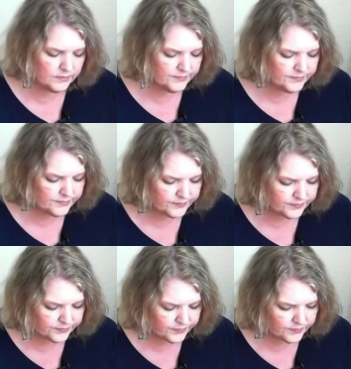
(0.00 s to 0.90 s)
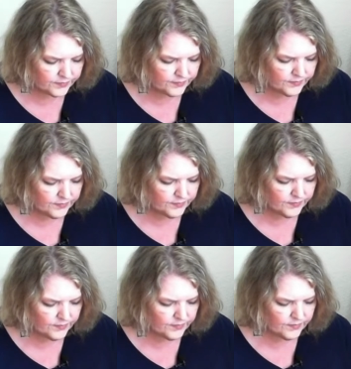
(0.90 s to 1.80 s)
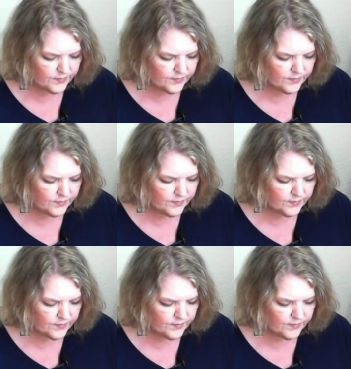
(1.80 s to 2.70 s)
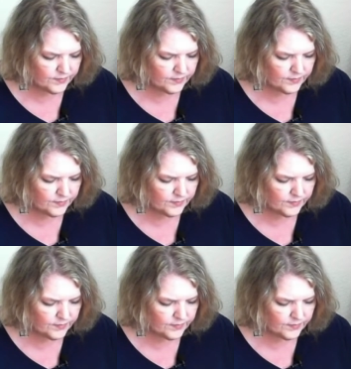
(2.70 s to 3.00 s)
Nobody speaks.